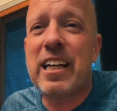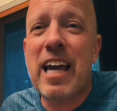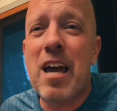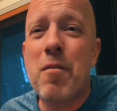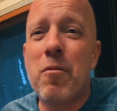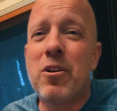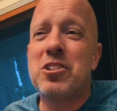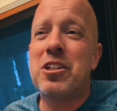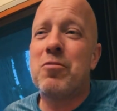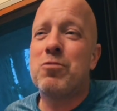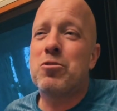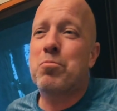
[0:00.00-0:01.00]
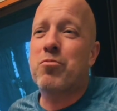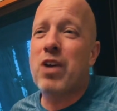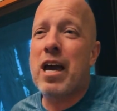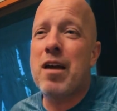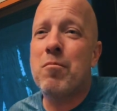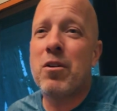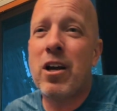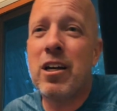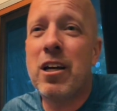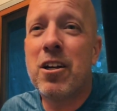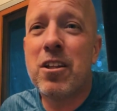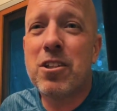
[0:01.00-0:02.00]
she came she was
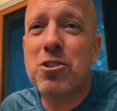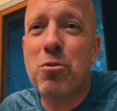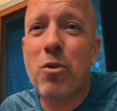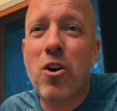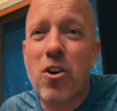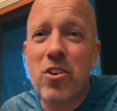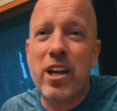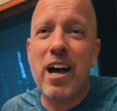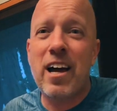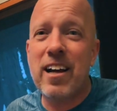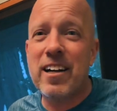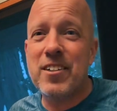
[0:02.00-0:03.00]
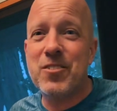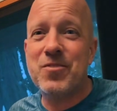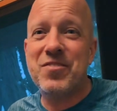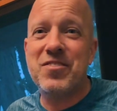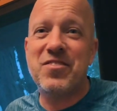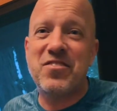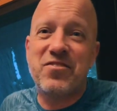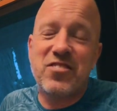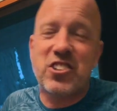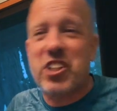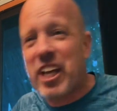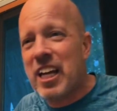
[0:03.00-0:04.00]
came into this world kind of
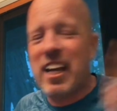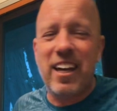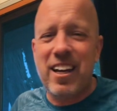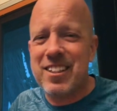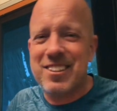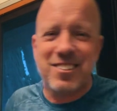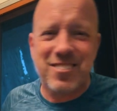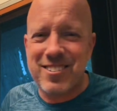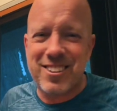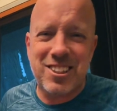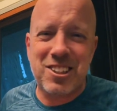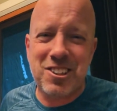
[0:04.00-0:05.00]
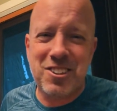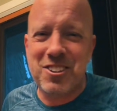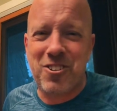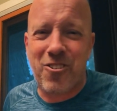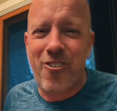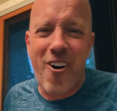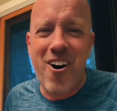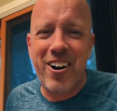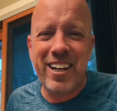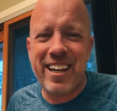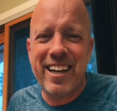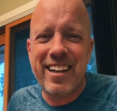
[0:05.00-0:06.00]
skinny and
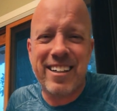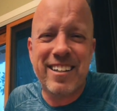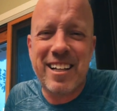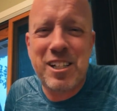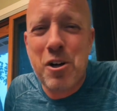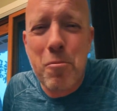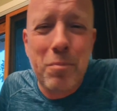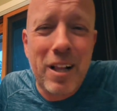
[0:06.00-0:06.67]
scrawny and